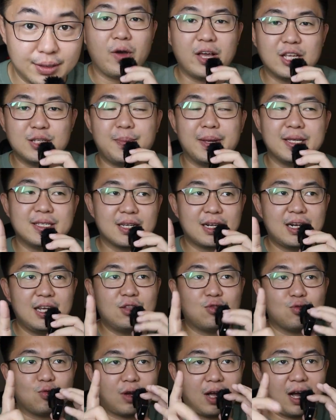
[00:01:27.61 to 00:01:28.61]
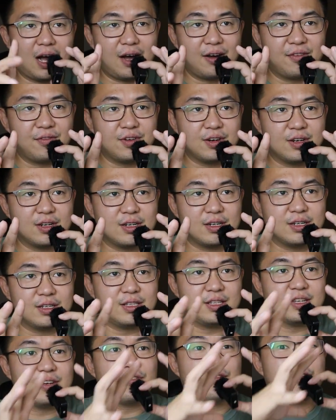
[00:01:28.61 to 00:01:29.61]
where it's basically to cover
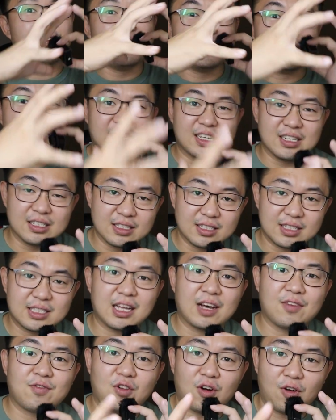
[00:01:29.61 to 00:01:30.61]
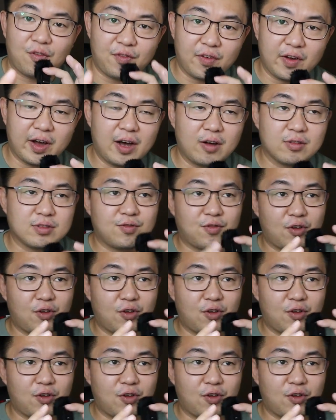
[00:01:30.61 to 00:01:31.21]
the physical stuff of your house.